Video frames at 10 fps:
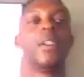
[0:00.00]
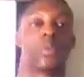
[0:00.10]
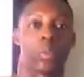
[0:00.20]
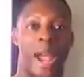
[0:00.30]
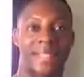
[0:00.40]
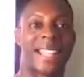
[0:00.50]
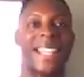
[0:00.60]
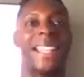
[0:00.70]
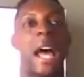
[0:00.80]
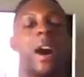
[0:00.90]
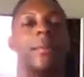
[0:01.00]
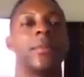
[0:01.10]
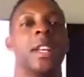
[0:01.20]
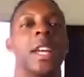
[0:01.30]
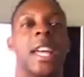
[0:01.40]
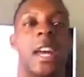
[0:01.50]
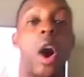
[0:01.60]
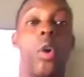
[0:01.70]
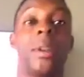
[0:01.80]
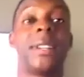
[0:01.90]
Write that down. It
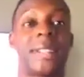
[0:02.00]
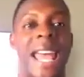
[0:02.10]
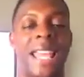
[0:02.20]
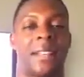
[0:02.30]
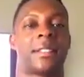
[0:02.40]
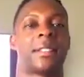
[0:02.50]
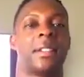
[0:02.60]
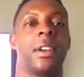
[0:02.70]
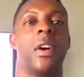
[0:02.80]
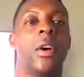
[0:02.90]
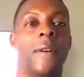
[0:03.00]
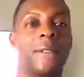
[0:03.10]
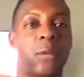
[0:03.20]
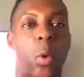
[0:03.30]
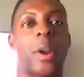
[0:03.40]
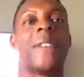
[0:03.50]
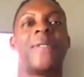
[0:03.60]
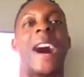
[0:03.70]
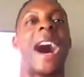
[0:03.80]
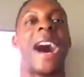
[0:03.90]
only takes
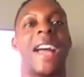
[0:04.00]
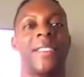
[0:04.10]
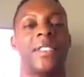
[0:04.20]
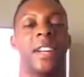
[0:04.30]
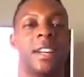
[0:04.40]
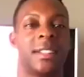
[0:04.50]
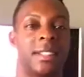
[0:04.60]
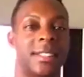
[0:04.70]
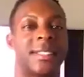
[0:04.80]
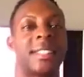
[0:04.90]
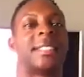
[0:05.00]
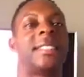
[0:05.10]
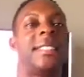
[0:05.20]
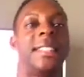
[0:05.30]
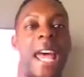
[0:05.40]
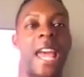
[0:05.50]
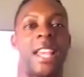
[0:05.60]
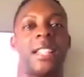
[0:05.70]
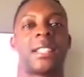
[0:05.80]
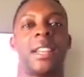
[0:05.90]
45 to 60
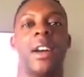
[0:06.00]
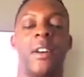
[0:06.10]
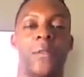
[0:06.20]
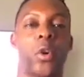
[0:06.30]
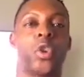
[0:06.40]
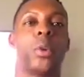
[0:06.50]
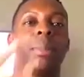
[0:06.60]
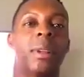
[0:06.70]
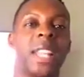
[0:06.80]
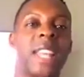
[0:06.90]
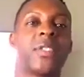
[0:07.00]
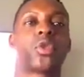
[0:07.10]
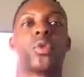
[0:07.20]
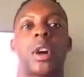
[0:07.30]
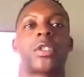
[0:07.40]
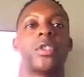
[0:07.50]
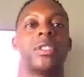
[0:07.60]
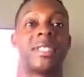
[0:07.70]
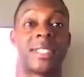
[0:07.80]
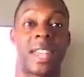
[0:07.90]
days for your belief structure
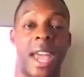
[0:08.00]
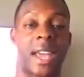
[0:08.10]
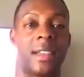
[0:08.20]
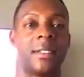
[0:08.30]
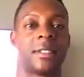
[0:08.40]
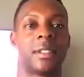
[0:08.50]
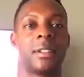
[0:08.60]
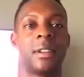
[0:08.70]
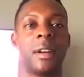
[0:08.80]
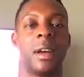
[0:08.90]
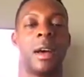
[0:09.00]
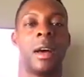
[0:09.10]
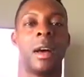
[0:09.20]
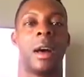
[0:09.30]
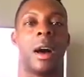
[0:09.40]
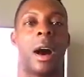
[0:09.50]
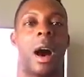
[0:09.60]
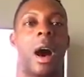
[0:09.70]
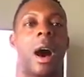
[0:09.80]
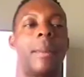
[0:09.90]
to change
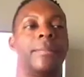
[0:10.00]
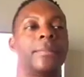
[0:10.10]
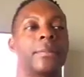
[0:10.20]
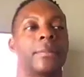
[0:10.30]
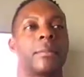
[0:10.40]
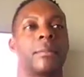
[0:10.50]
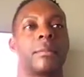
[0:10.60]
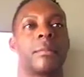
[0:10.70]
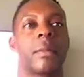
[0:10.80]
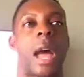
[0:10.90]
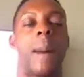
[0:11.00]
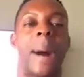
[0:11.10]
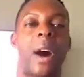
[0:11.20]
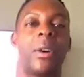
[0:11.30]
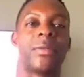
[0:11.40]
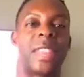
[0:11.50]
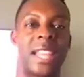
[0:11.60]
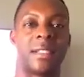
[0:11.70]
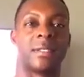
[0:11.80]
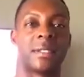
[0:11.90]
about
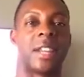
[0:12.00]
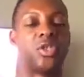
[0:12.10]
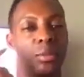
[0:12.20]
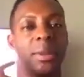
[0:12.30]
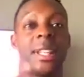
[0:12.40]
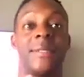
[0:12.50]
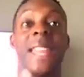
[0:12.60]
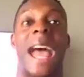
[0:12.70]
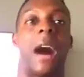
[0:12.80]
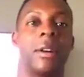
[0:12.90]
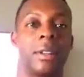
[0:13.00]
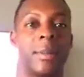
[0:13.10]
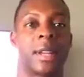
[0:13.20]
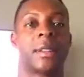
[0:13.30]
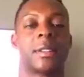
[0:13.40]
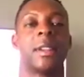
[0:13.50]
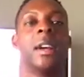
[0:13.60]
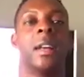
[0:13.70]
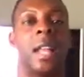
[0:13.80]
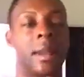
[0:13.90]
things that you believe now. That makes sense?
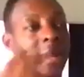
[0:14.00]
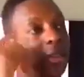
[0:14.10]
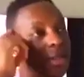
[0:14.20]
And let me give you an